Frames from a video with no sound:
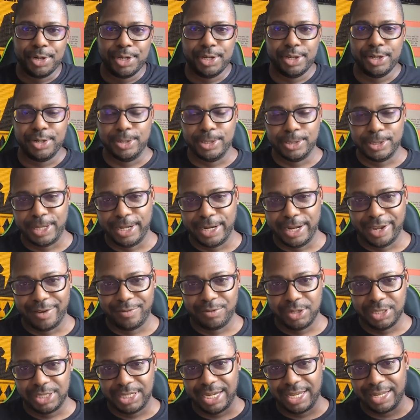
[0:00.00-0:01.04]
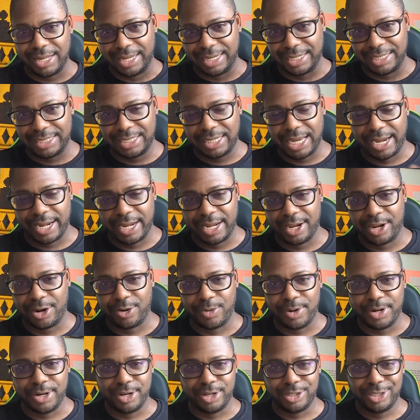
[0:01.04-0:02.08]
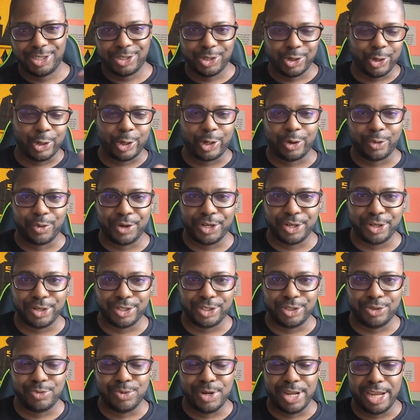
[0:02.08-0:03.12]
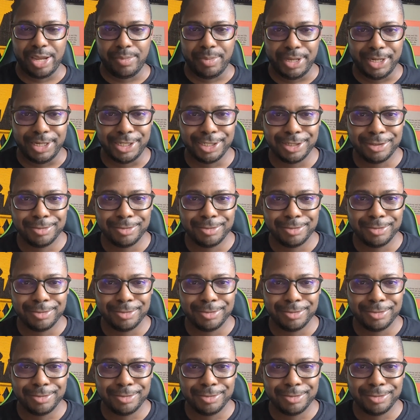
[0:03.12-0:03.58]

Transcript: years that have just had like second careers, third careers, you name it.